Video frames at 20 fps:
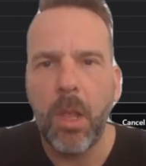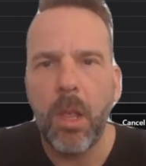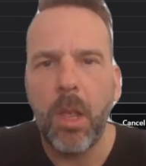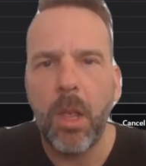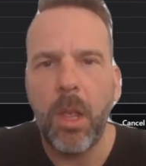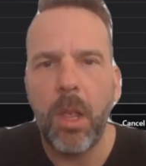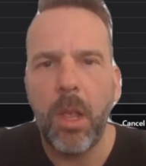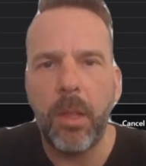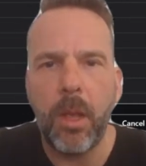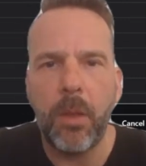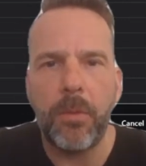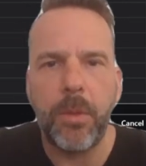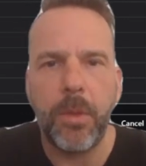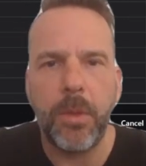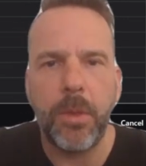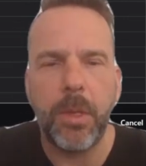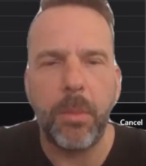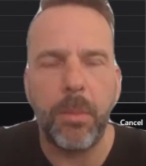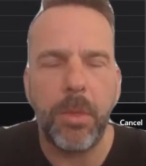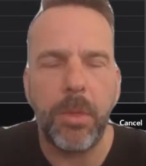And
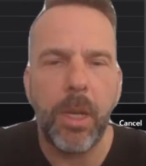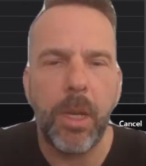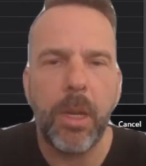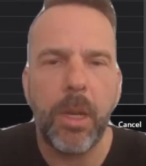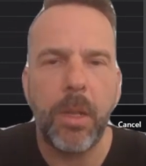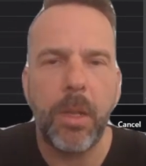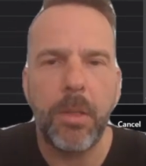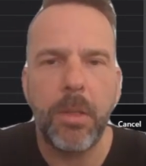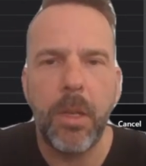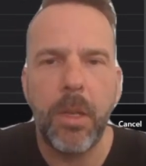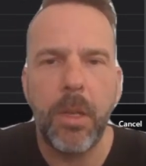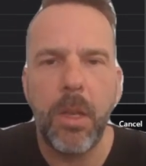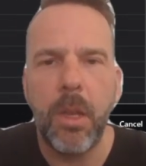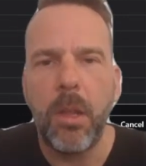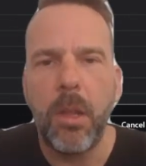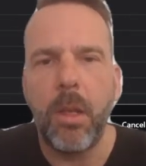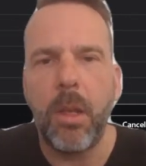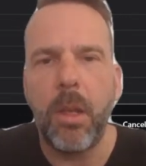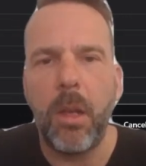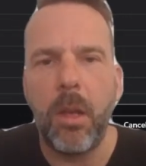after some seconds,
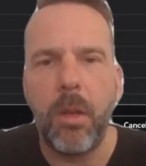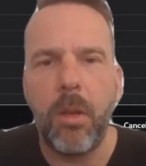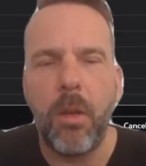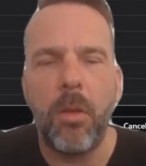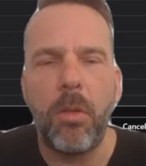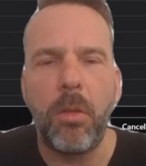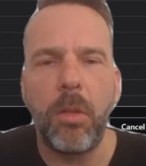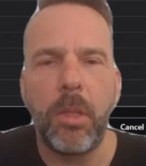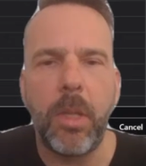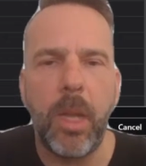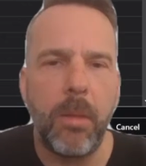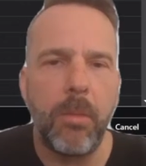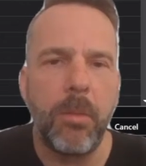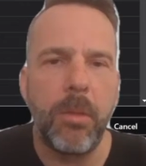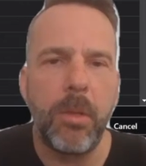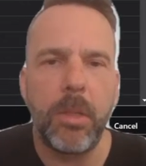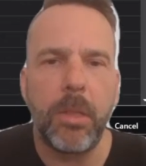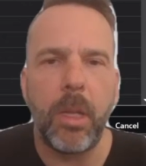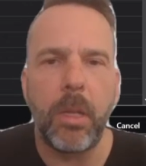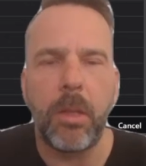all
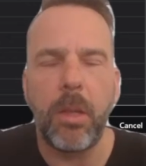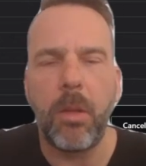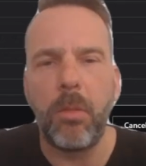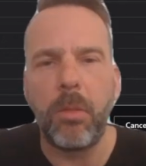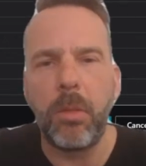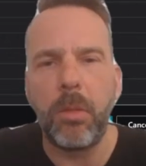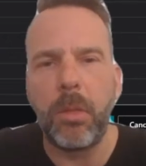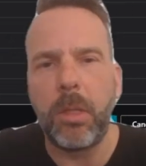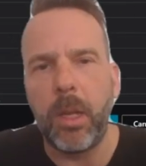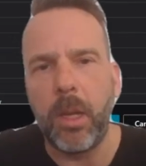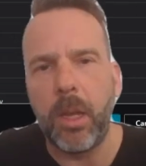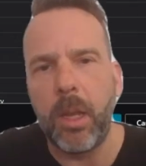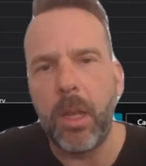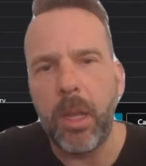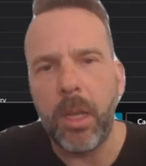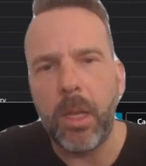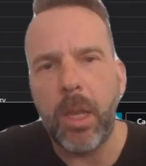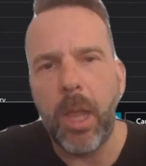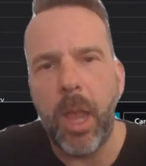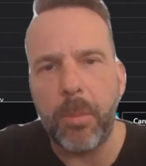tables that hold the
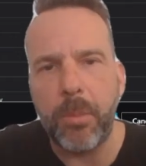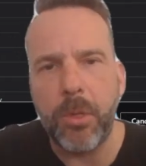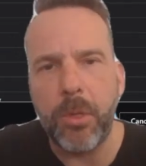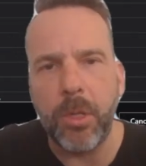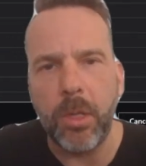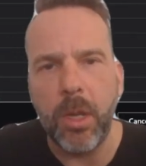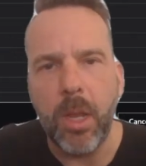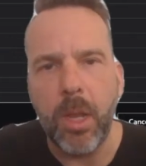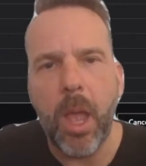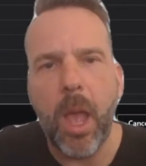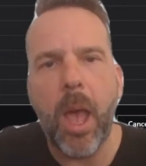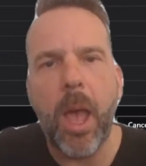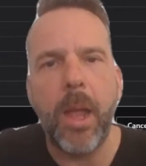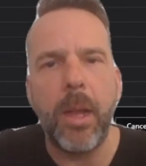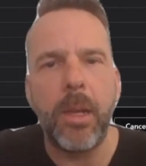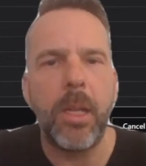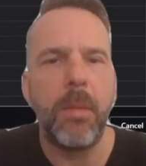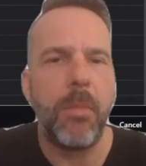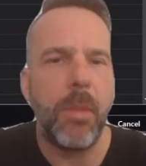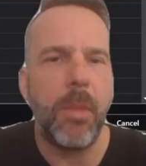caption
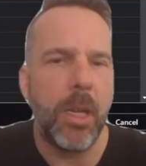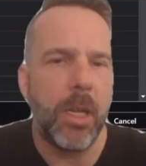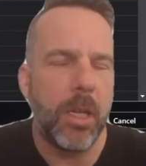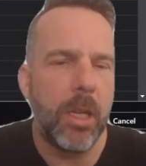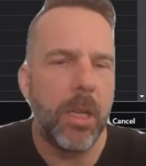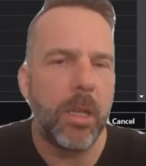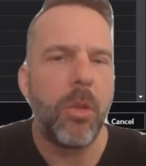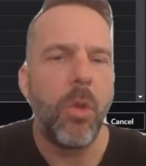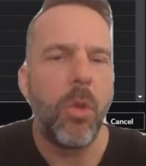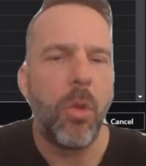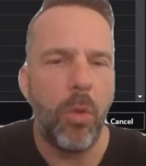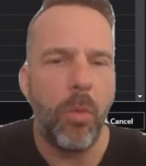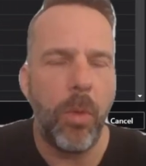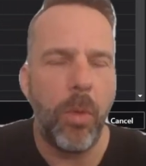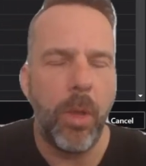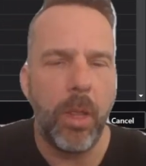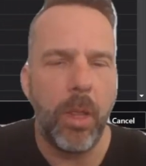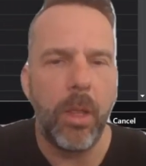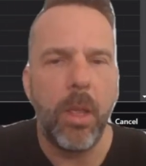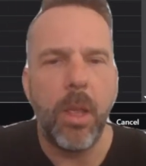item in it
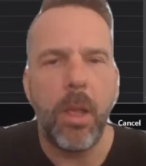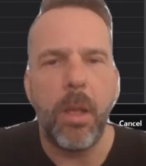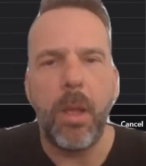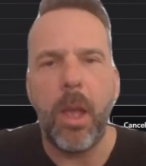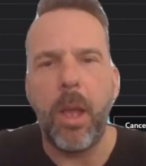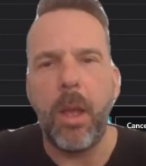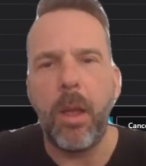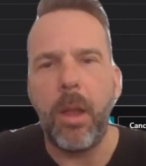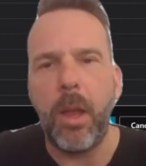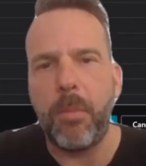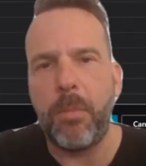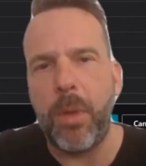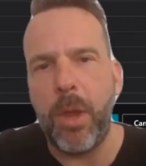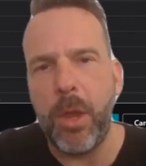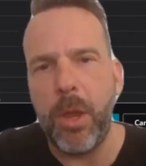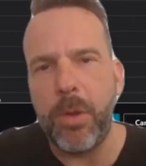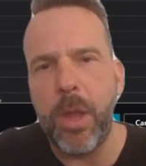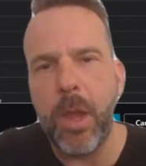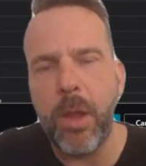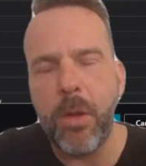will
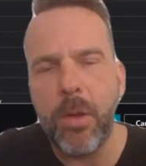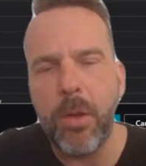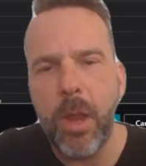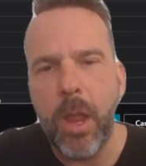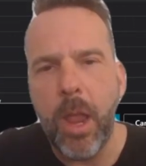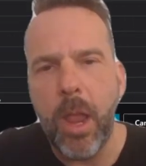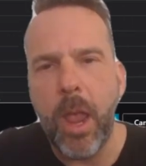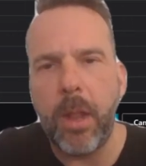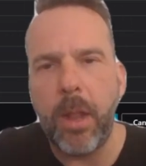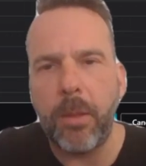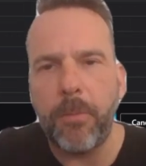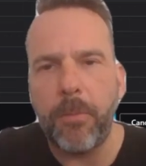appear here, and the